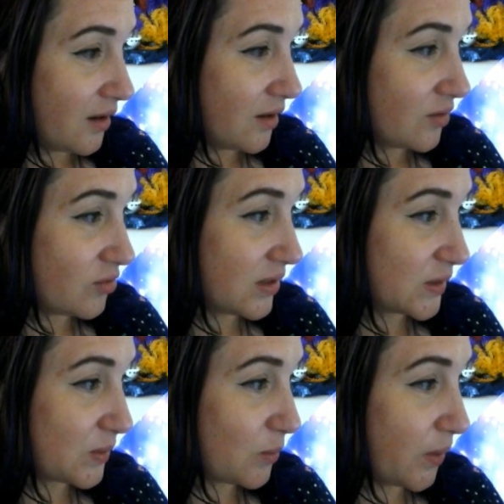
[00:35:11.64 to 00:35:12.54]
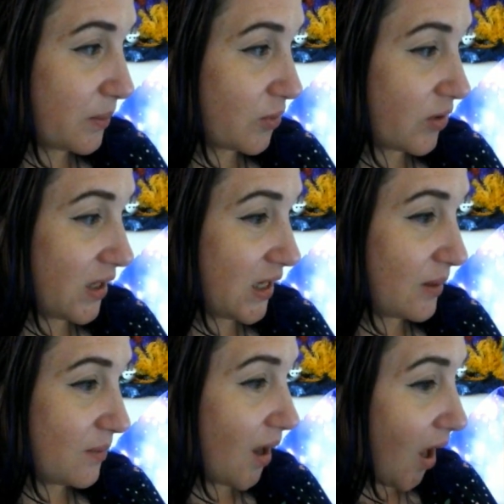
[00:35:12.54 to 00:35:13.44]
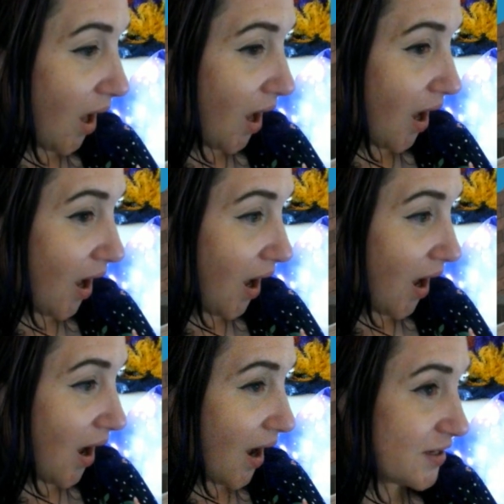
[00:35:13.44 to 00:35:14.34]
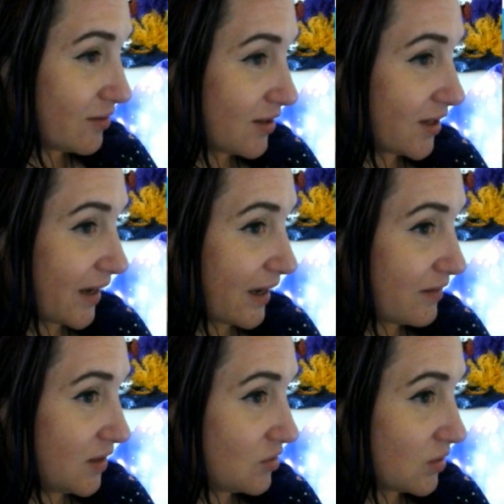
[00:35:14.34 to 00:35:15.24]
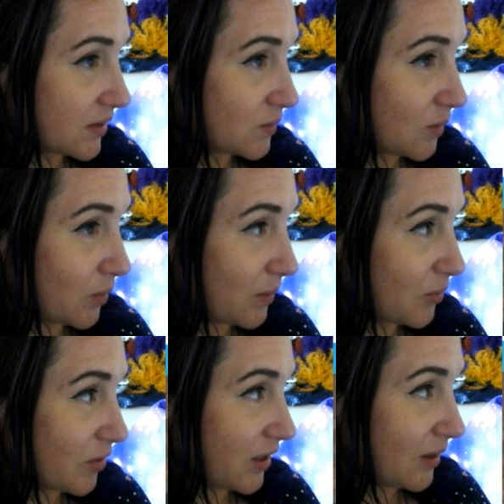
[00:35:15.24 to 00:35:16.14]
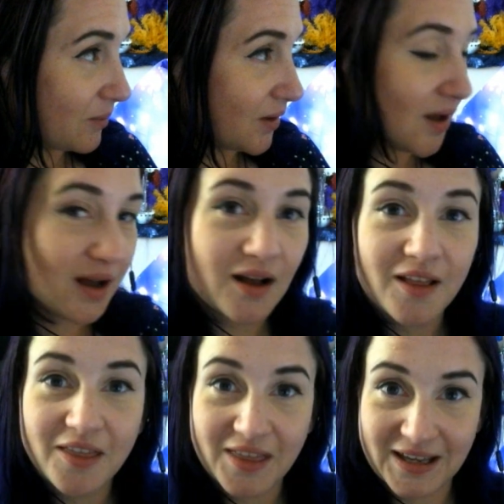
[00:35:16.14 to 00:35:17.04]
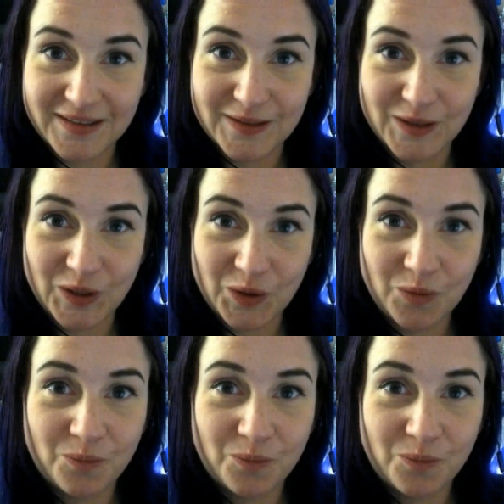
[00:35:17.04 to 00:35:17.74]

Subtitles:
Drinks with whipped cream. I think I have any drinks with whipped cream. That's new.